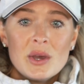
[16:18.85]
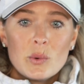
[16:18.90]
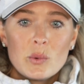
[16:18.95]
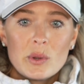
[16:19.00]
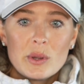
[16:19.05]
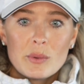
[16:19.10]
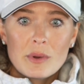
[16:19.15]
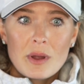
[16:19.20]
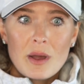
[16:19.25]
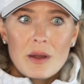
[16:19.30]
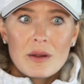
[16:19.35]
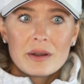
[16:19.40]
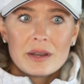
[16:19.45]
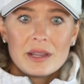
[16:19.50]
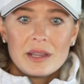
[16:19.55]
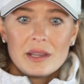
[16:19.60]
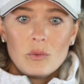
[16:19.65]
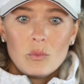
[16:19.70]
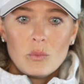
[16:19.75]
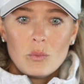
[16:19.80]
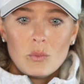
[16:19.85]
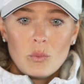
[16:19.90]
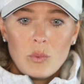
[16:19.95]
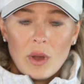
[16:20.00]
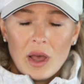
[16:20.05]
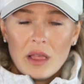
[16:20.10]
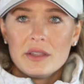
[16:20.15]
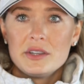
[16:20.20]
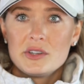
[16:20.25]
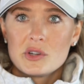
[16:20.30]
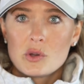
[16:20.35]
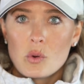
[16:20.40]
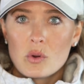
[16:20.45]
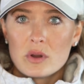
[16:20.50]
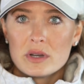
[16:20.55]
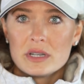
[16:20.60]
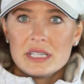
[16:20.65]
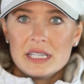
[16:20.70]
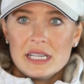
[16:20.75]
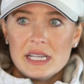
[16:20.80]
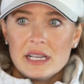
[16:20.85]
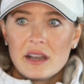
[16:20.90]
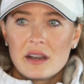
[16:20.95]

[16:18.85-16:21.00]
we were already well into quarantine,